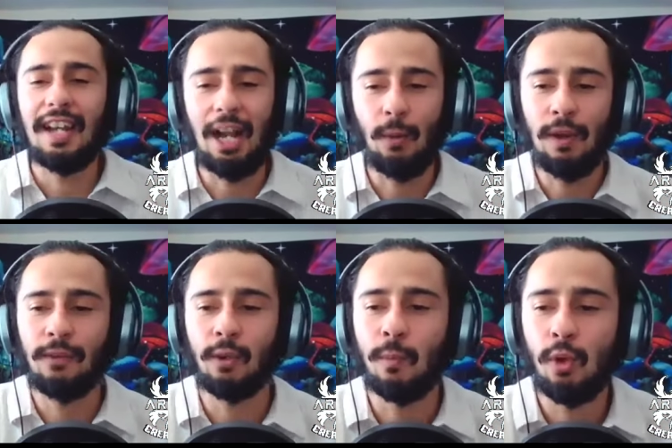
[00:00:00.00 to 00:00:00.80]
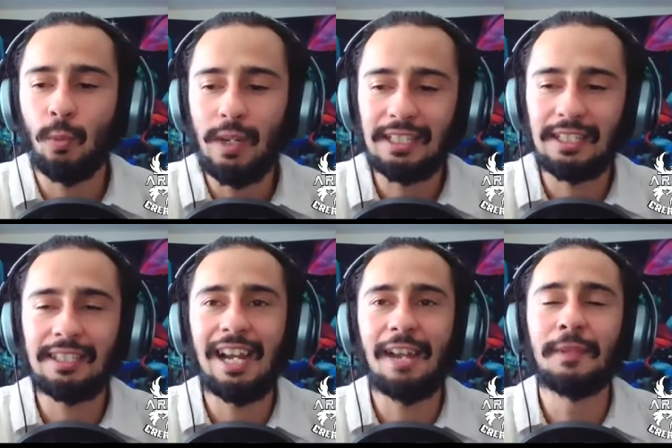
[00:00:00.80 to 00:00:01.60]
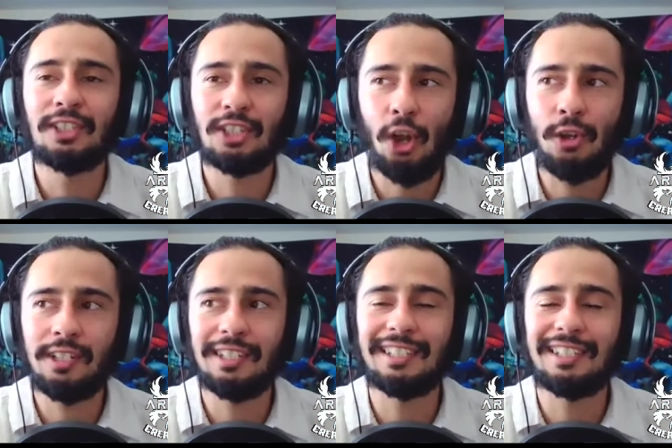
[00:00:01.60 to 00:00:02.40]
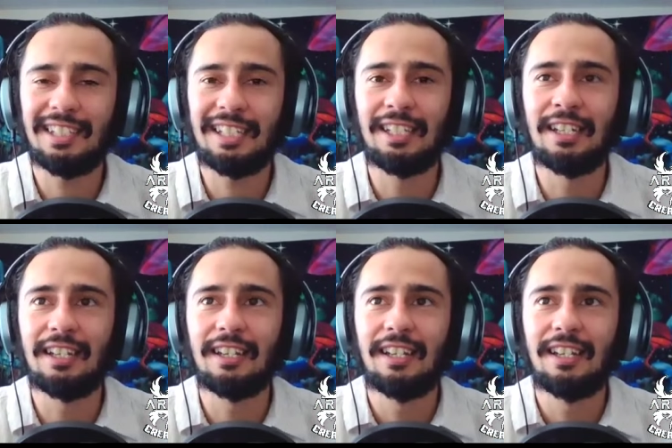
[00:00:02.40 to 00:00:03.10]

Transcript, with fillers: However, more recently, I've been starting to see,